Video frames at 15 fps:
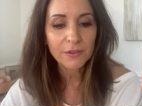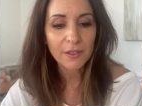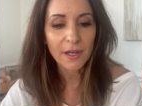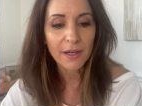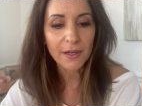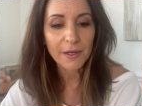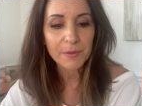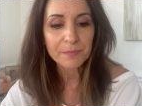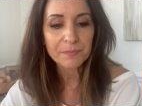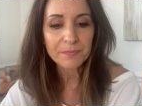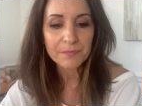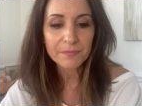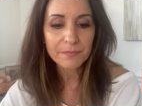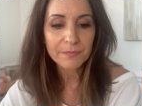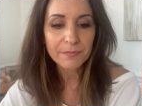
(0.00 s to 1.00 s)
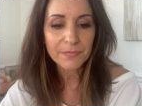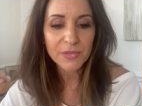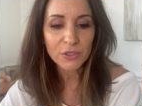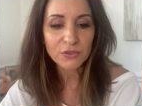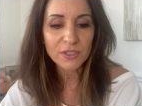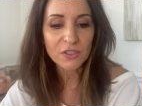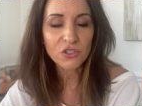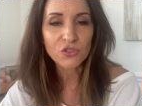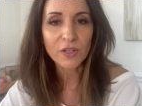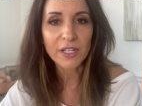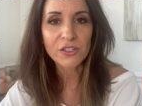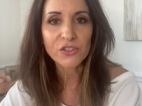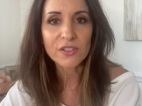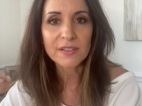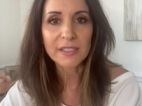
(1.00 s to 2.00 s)
Um, there's
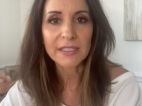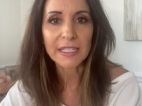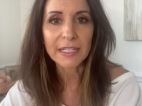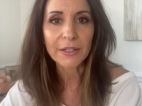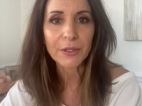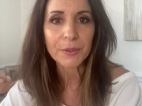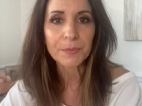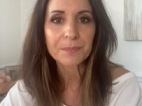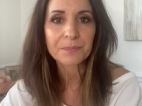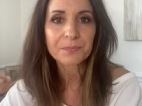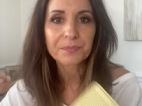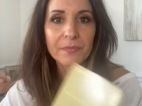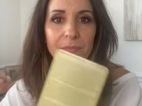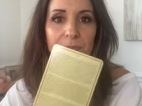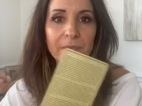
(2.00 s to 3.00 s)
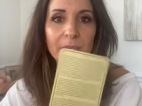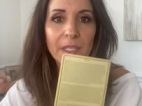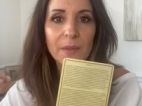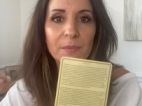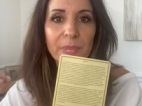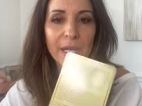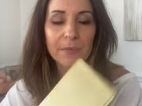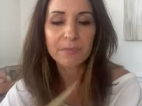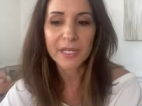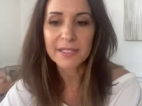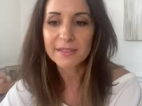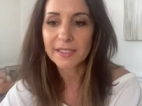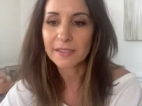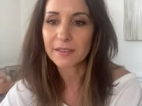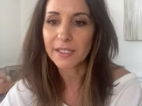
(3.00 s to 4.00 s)
instructions in here, but
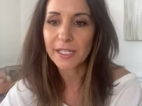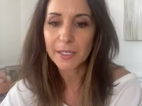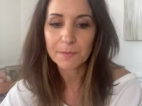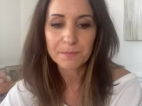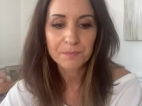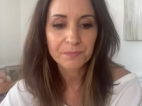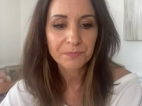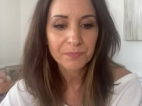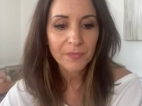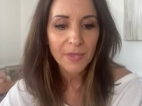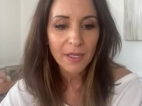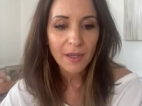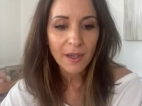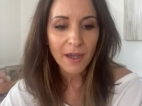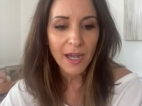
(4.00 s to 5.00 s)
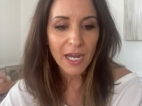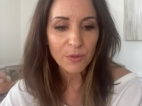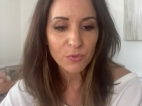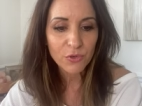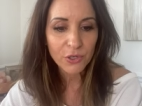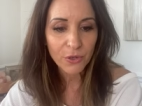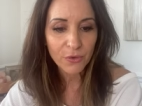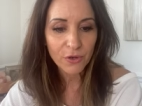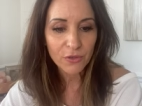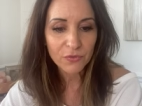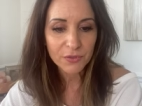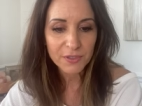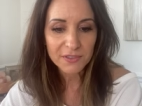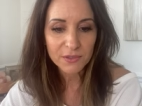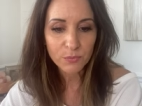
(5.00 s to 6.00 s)
basically I will go
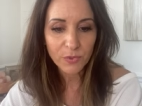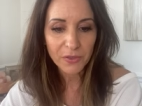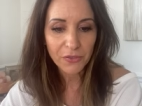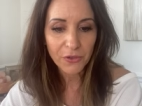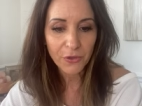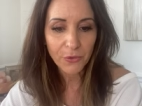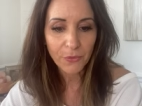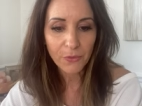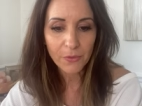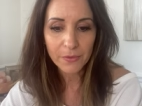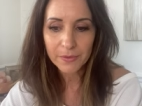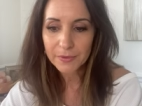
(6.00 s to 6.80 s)
over this with you.